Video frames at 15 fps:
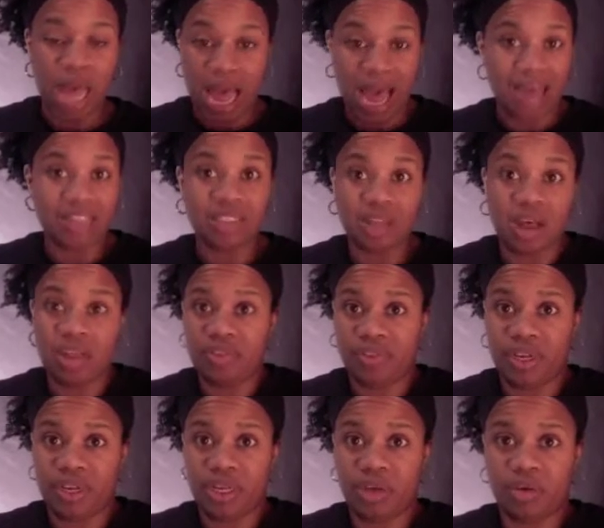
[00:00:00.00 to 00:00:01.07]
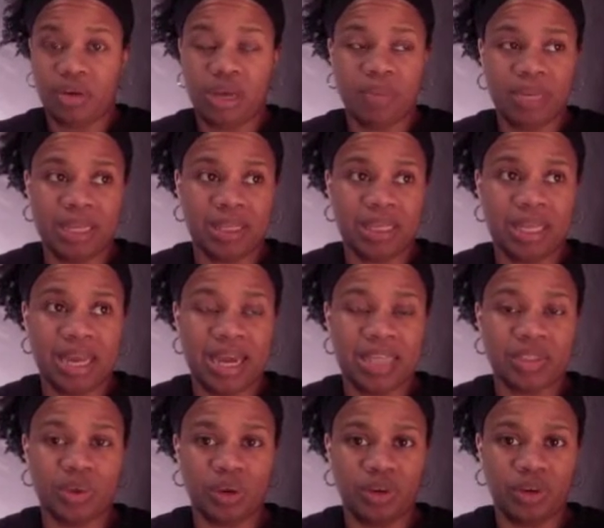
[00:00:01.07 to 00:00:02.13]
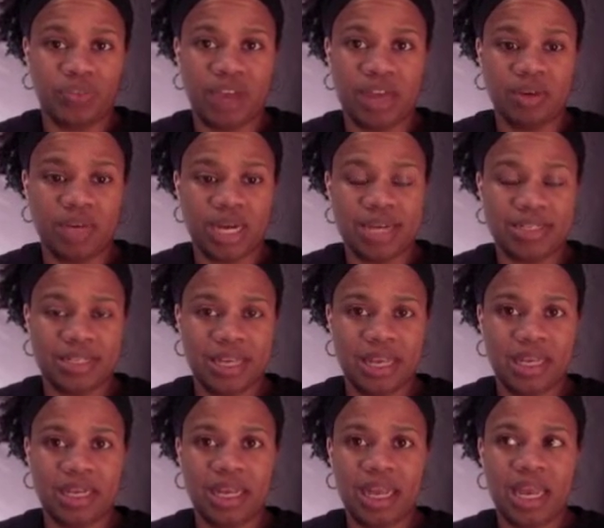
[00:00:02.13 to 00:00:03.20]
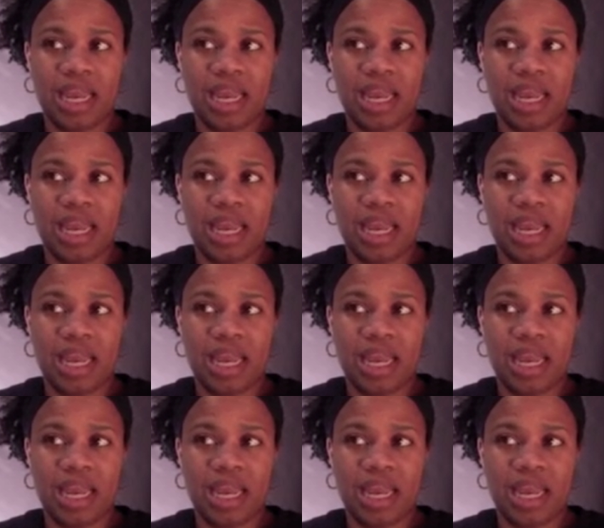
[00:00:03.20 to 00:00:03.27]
I saw the video coming in the class on Final Cut 10,